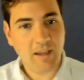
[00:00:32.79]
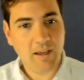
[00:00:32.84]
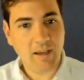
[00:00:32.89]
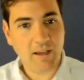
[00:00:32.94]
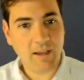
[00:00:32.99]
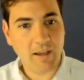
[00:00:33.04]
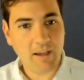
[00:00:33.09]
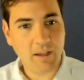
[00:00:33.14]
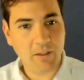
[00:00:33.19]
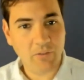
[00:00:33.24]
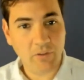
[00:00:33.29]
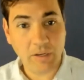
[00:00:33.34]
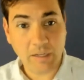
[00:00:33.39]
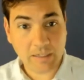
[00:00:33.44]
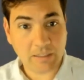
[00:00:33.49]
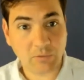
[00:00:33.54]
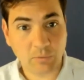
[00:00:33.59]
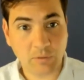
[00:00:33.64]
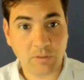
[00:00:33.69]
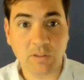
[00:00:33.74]
The
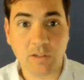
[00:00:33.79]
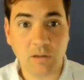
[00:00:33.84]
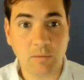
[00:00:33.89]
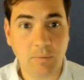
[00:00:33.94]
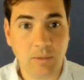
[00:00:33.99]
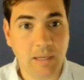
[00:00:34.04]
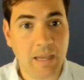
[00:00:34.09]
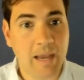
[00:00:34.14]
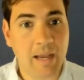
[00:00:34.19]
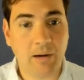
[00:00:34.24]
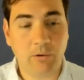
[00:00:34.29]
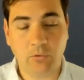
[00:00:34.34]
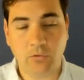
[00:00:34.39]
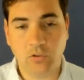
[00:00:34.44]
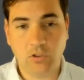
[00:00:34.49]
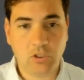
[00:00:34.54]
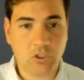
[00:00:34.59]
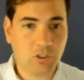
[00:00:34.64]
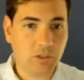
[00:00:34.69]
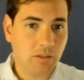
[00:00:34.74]
next one's going to be
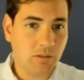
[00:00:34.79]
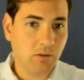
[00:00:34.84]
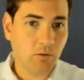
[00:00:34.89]
acquisition.